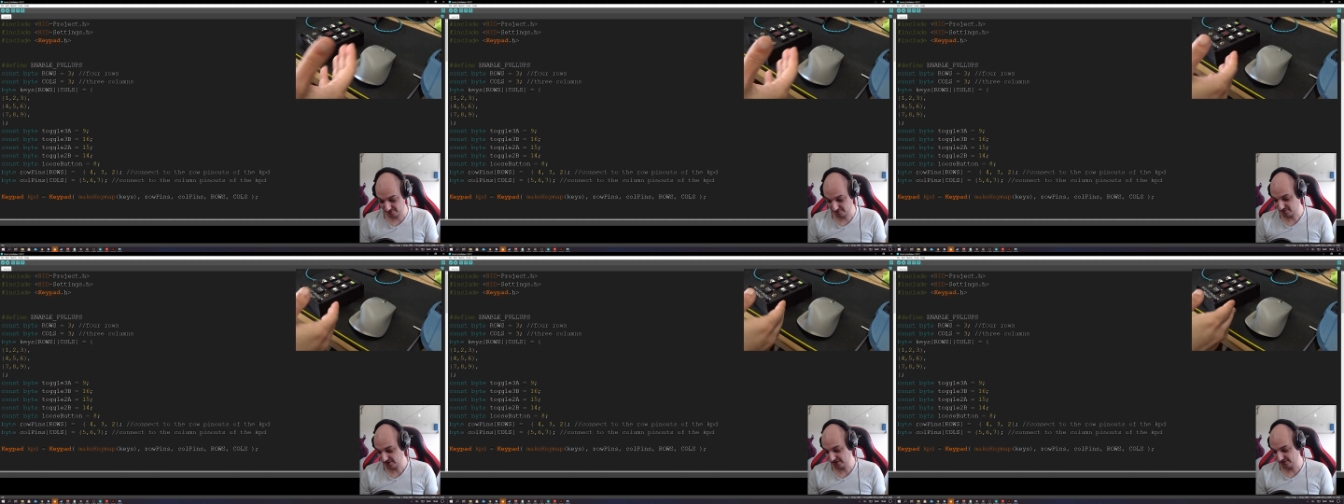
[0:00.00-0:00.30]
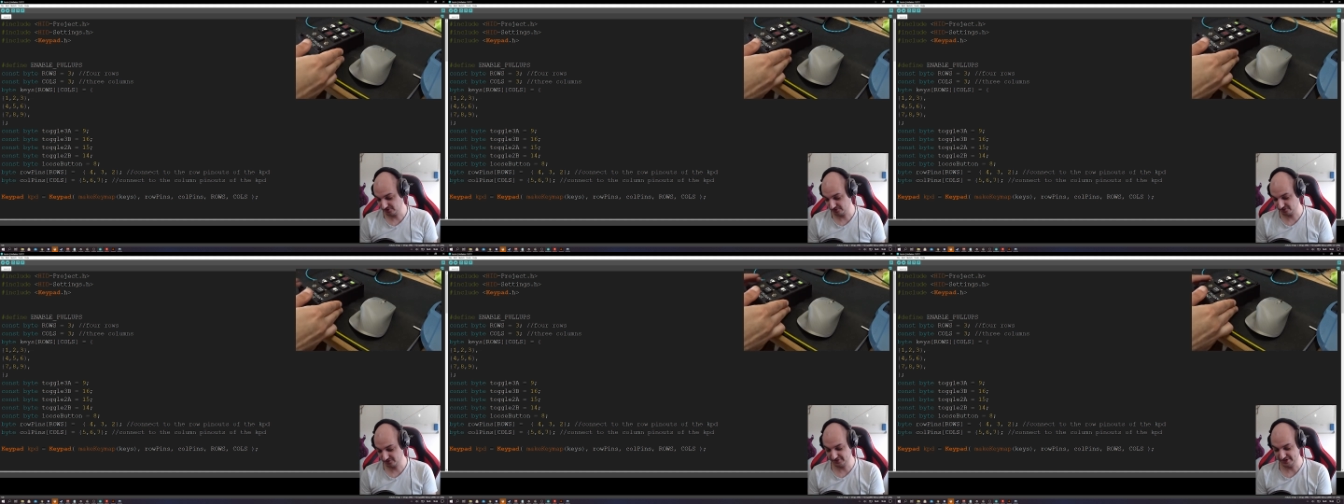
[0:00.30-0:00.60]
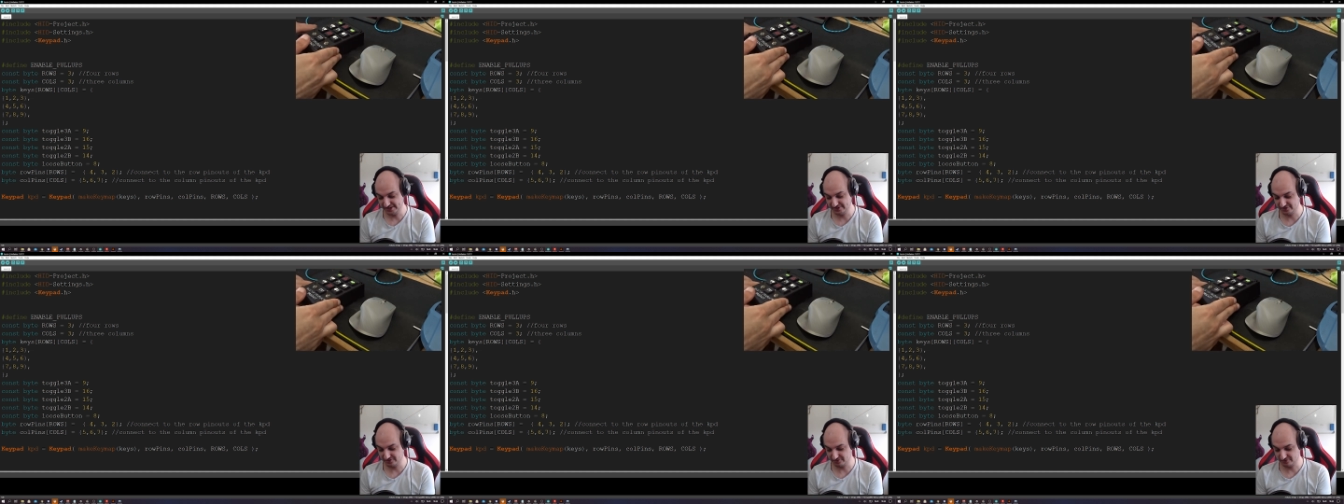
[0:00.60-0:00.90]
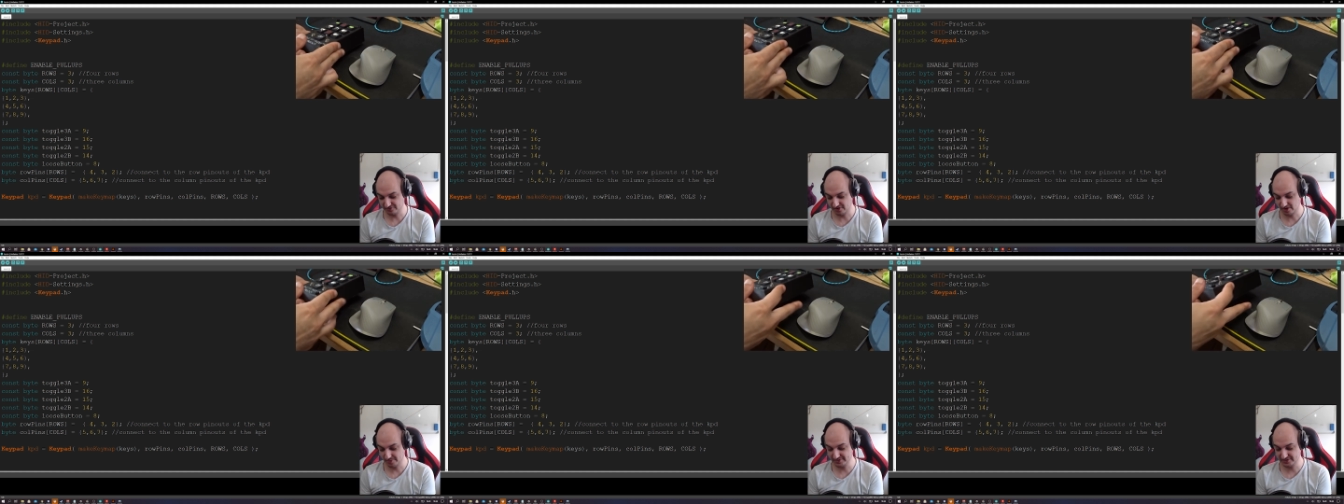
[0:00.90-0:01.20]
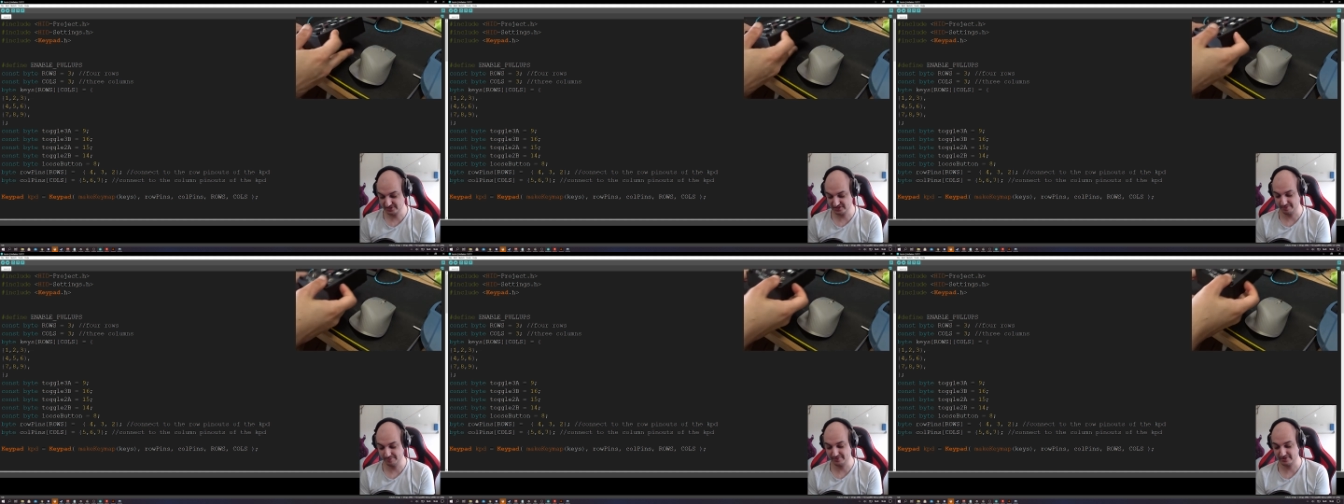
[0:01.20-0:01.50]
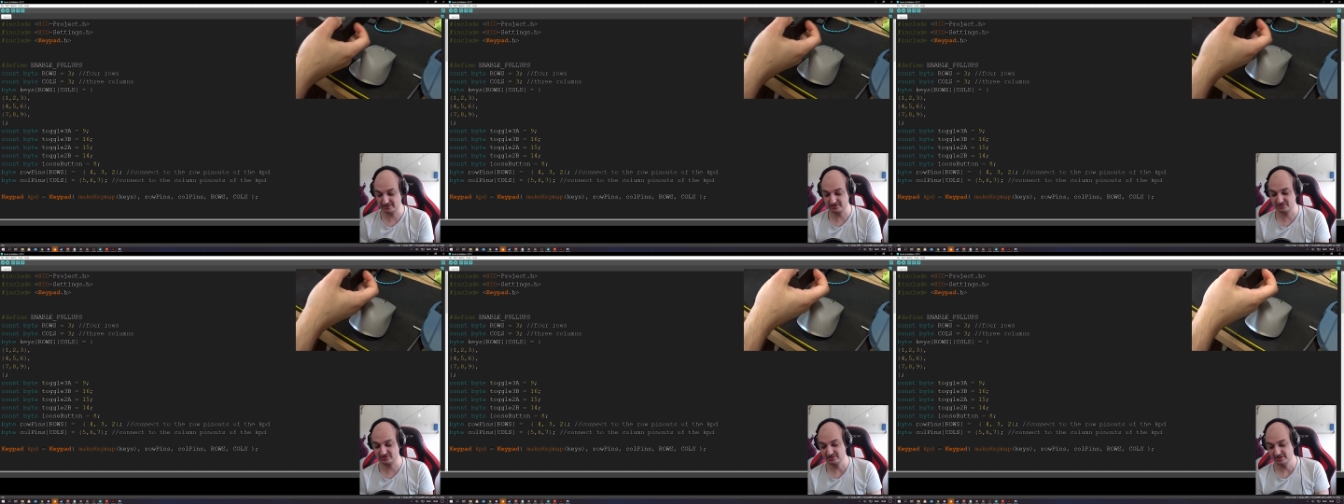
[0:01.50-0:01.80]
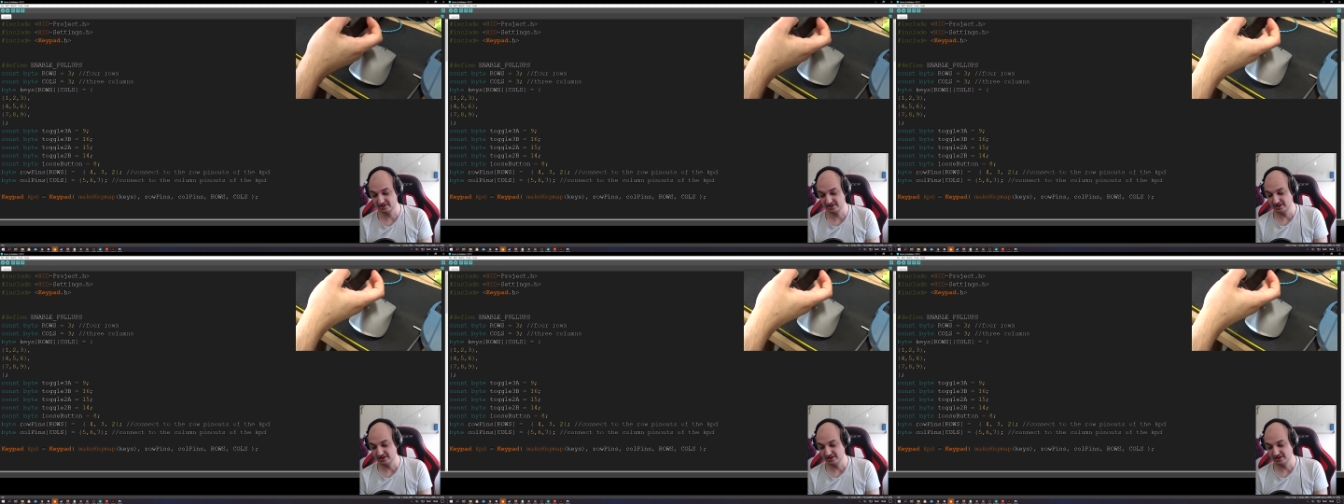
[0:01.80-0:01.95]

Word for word: Why don't create your farming sim? Because,